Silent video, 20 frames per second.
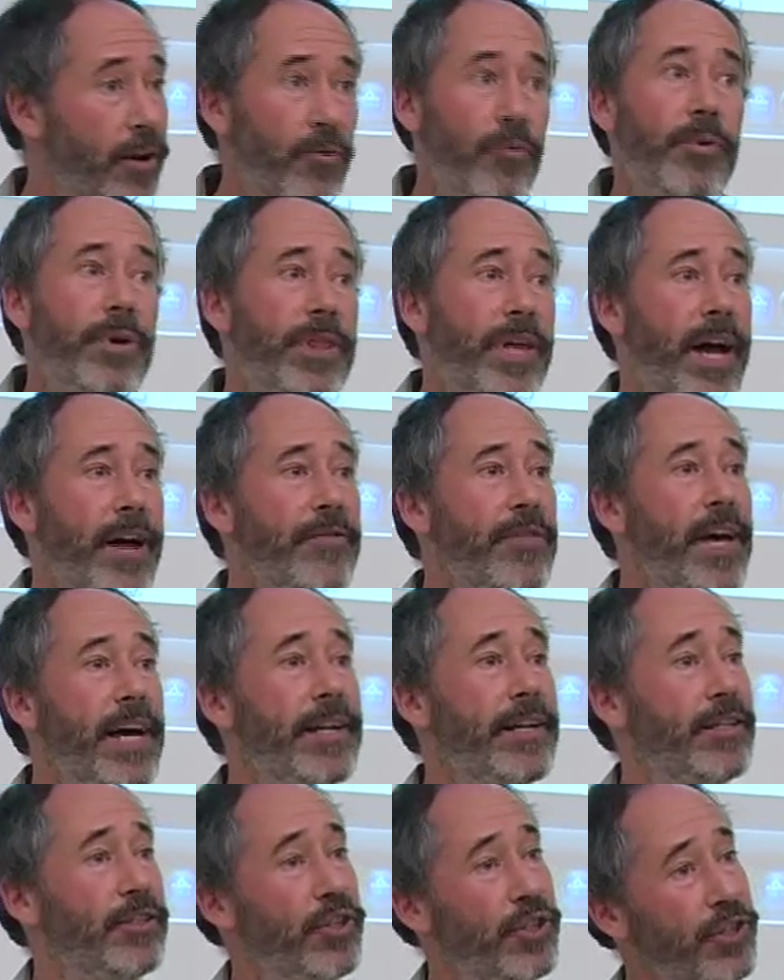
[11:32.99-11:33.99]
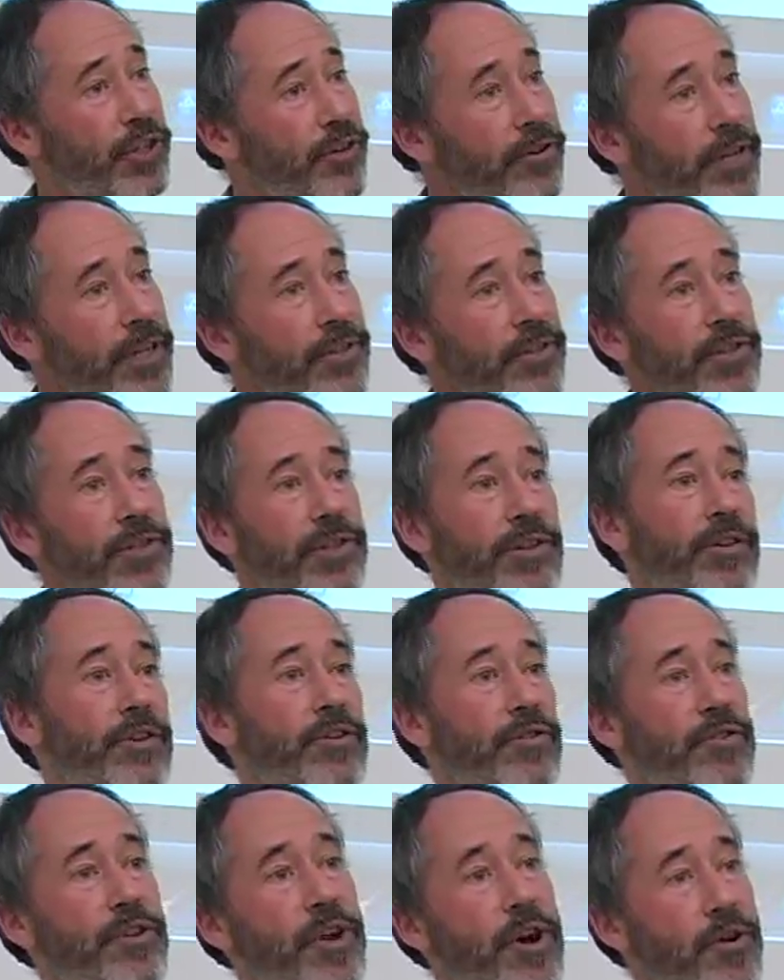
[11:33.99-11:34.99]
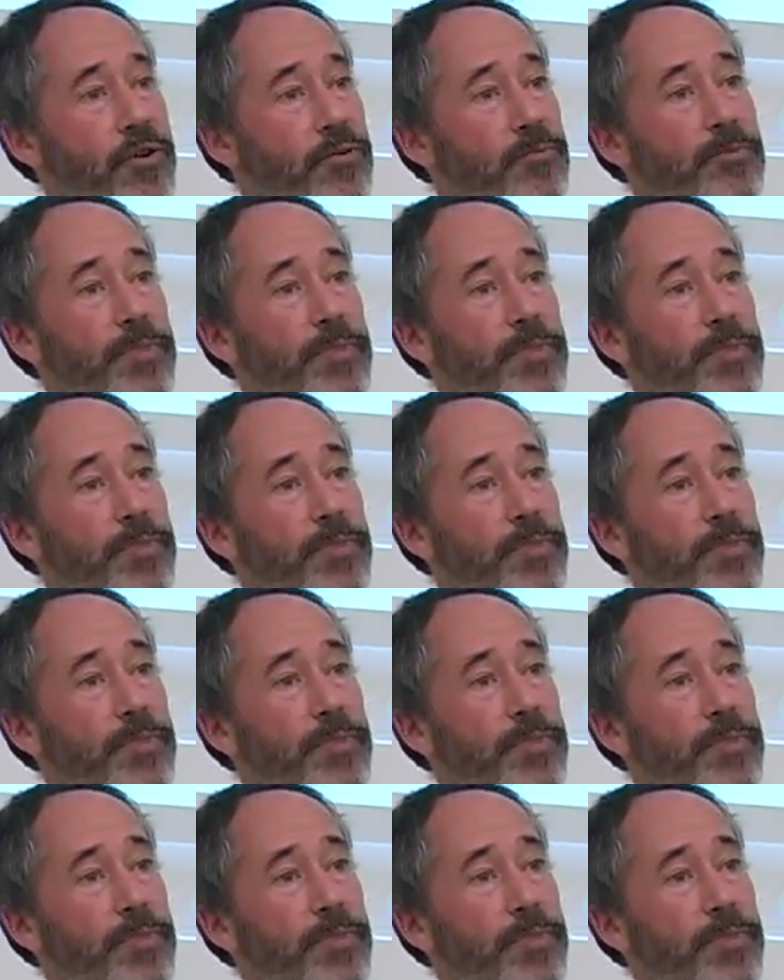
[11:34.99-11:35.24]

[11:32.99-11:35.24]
Without that insurance, no